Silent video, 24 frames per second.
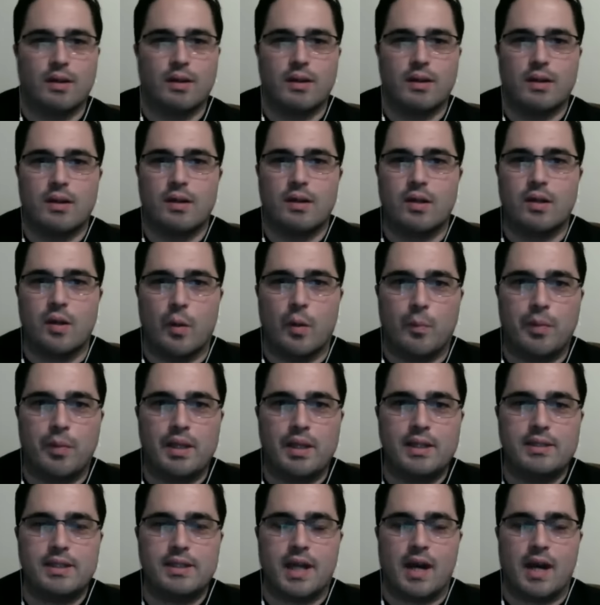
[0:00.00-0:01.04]
you know
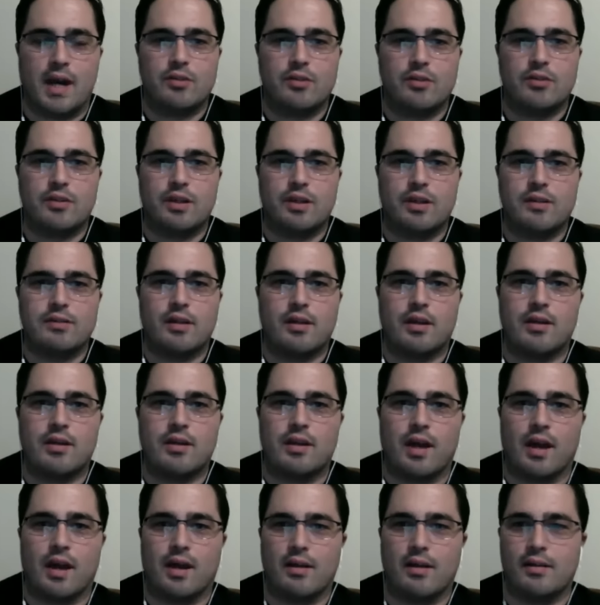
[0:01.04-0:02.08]
piece counts or things like
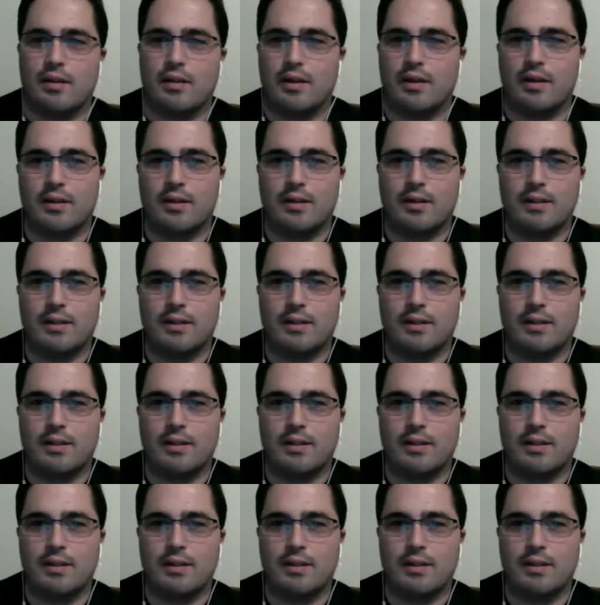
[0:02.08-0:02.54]
that, like.